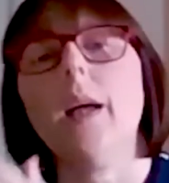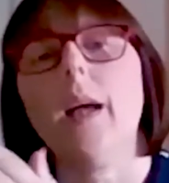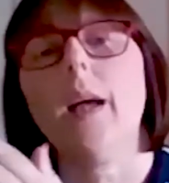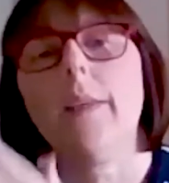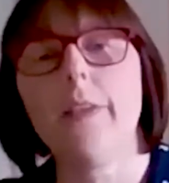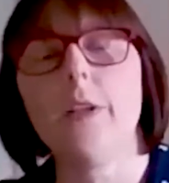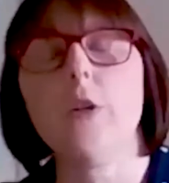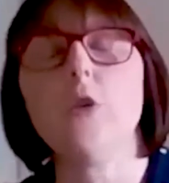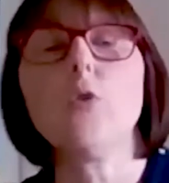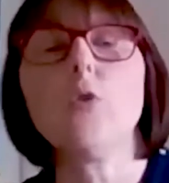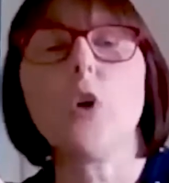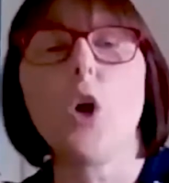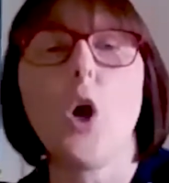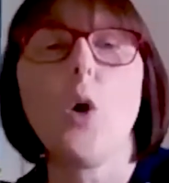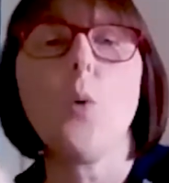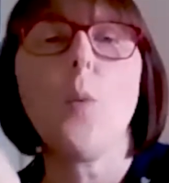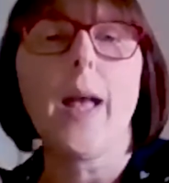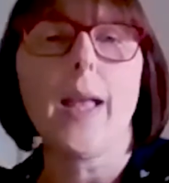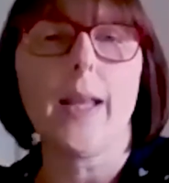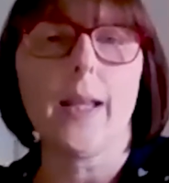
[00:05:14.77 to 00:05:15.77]
and then you'll go
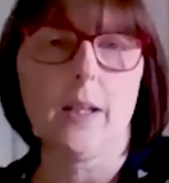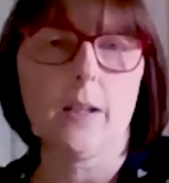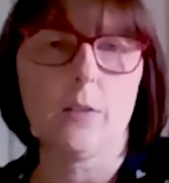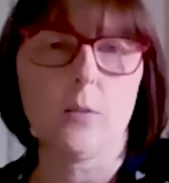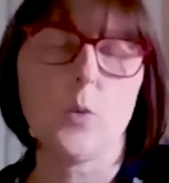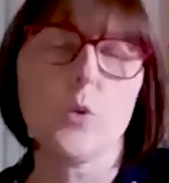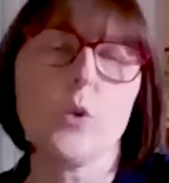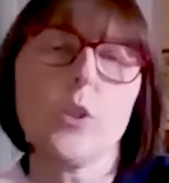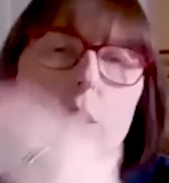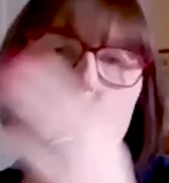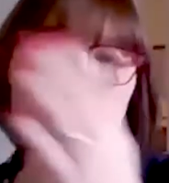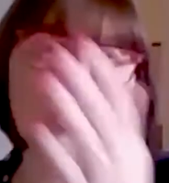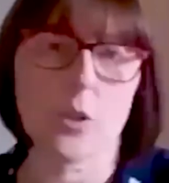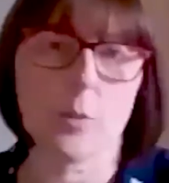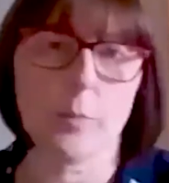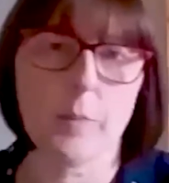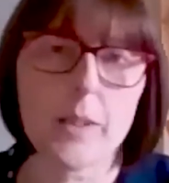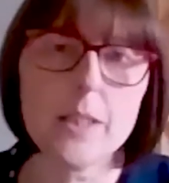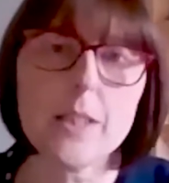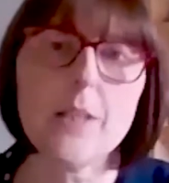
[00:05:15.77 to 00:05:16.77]
away and we'll teach you
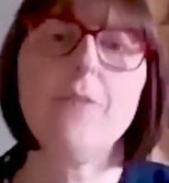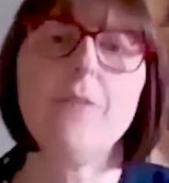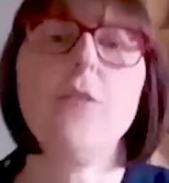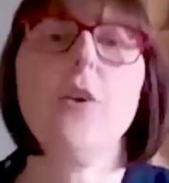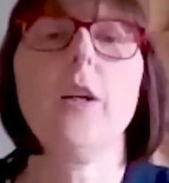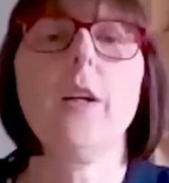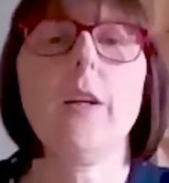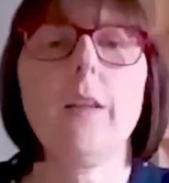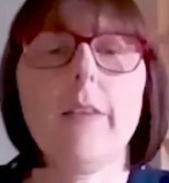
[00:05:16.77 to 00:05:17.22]
something different,